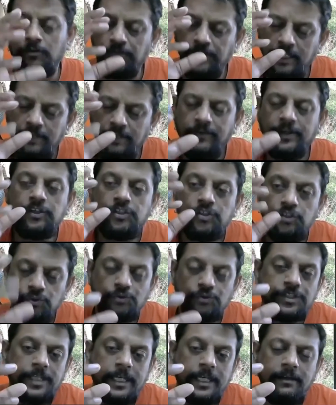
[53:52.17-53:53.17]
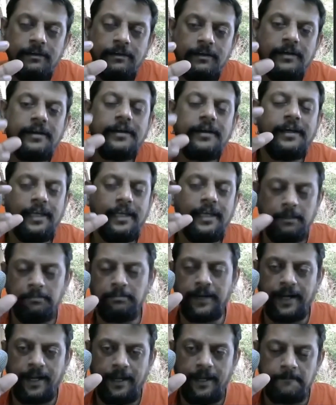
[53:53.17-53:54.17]
even choosing
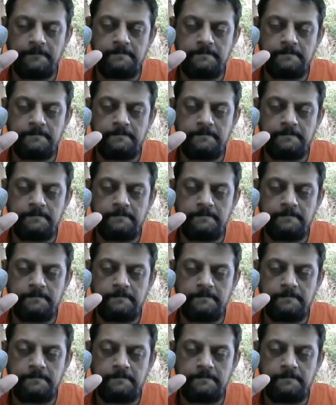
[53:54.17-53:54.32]
Abraham